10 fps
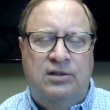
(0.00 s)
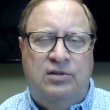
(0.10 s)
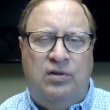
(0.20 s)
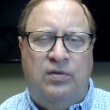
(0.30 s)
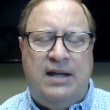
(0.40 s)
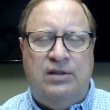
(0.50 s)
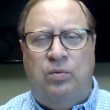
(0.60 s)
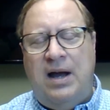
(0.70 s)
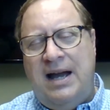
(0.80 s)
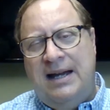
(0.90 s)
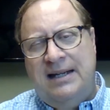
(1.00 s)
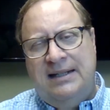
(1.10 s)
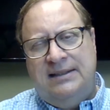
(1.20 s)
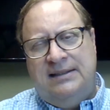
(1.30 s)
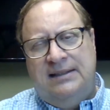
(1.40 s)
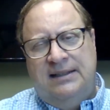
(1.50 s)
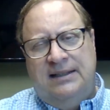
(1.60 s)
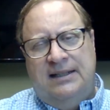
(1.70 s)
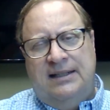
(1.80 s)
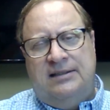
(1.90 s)
So that's why
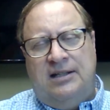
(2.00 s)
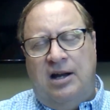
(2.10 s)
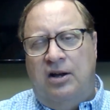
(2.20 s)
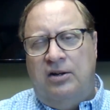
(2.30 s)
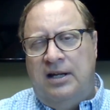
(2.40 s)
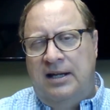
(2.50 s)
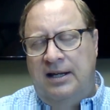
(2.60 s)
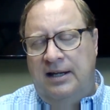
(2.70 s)
it's called